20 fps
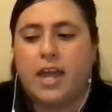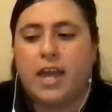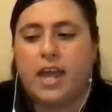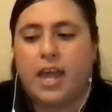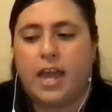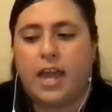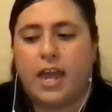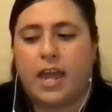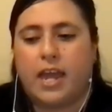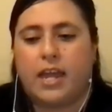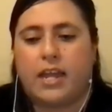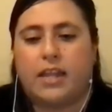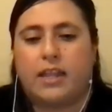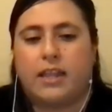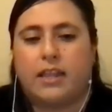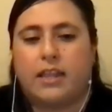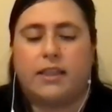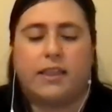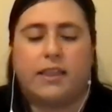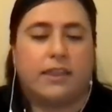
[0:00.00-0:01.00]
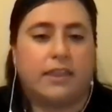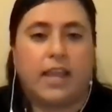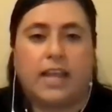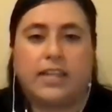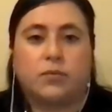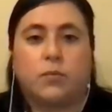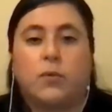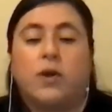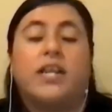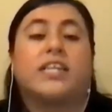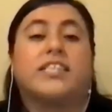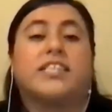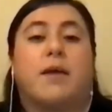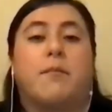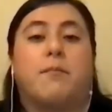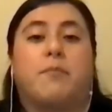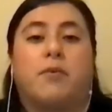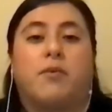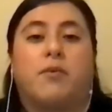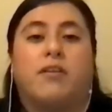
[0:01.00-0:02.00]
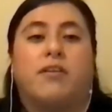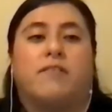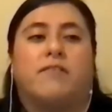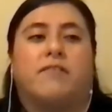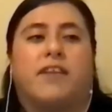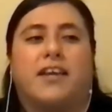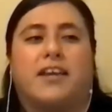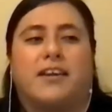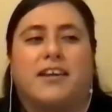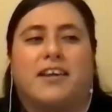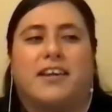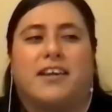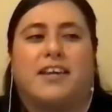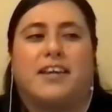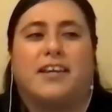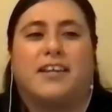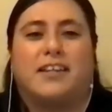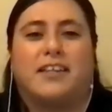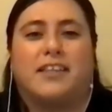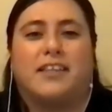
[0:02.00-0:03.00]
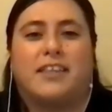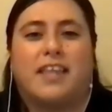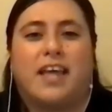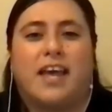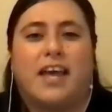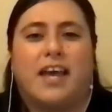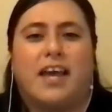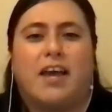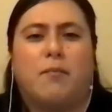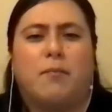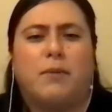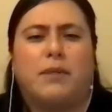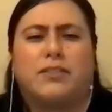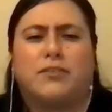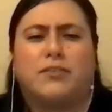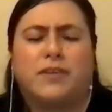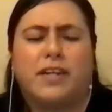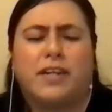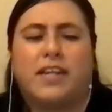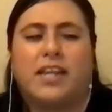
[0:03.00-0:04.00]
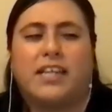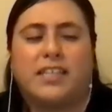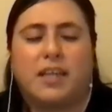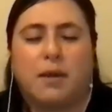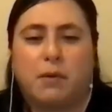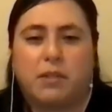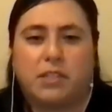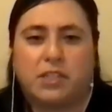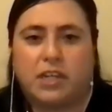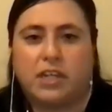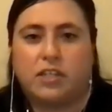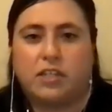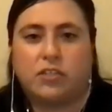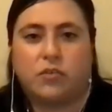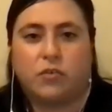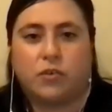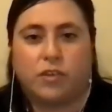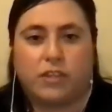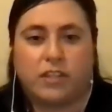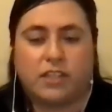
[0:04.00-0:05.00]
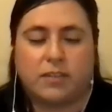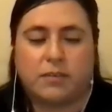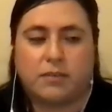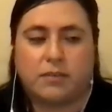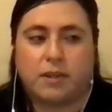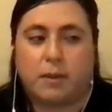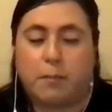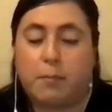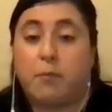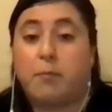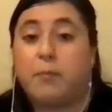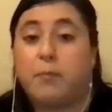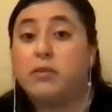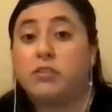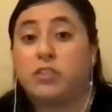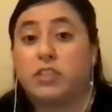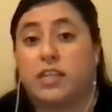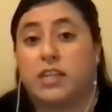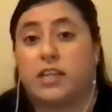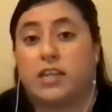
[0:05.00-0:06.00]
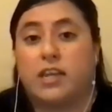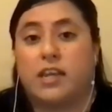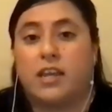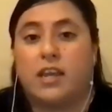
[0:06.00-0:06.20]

And that's one example of like that helped me to realize how much I enjoy this type of music.